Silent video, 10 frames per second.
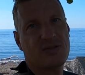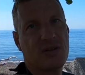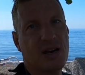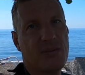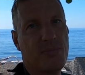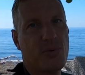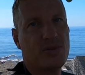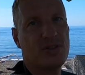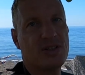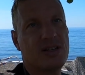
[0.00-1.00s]
is really
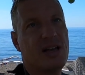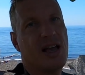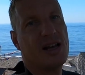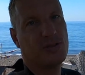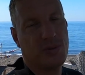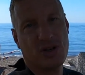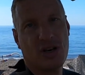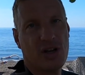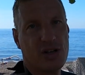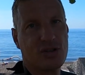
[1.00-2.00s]
important,
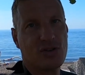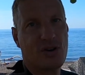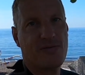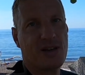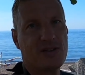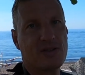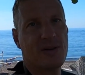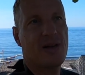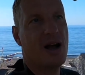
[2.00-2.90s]
especially on the surface.